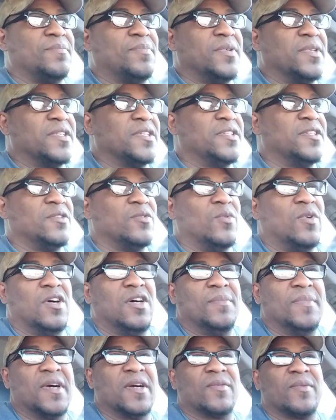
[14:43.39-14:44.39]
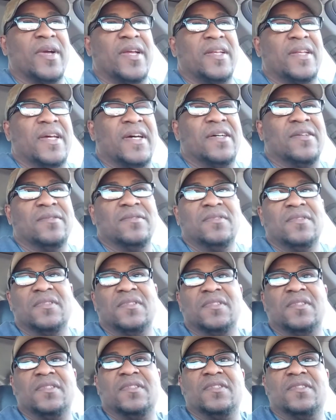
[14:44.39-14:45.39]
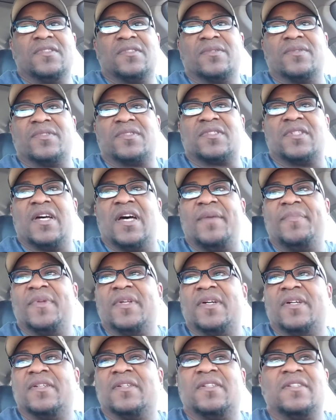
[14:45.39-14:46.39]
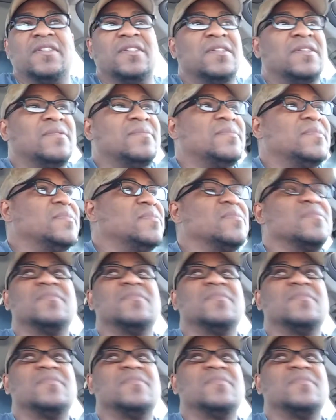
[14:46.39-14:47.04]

I'm pulling into Walmart right now, so it's time to